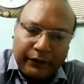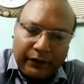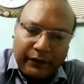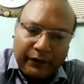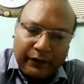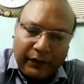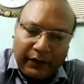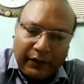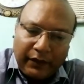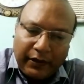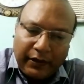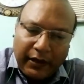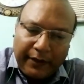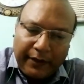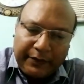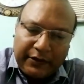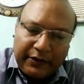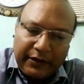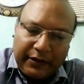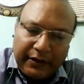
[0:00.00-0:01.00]
times
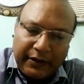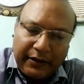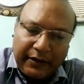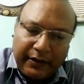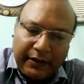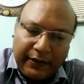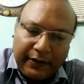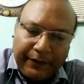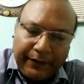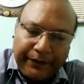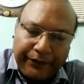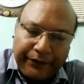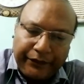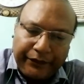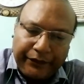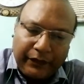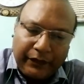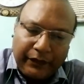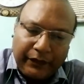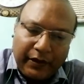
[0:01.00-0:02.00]
E,
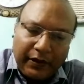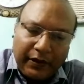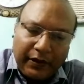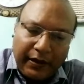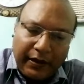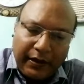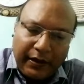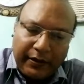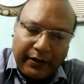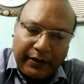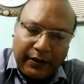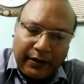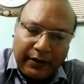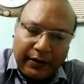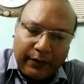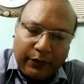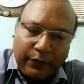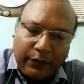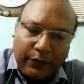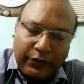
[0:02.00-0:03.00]
and both
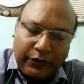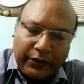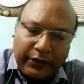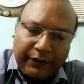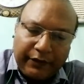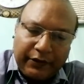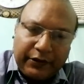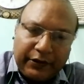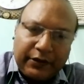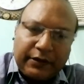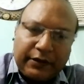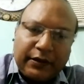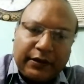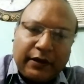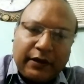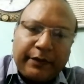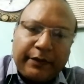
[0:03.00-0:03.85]
equations are being.